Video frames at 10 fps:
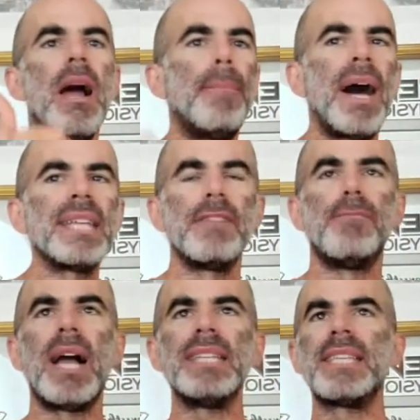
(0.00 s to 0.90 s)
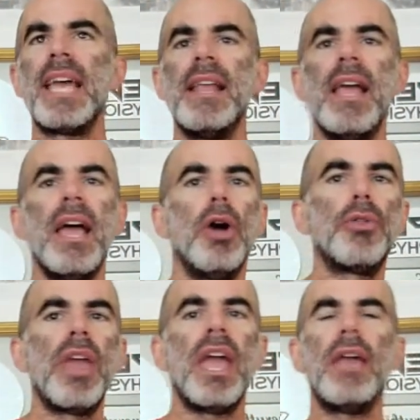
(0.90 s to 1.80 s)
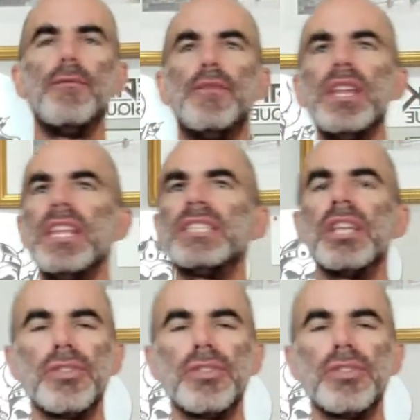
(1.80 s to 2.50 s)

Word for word: positive mindset, health, and fitness.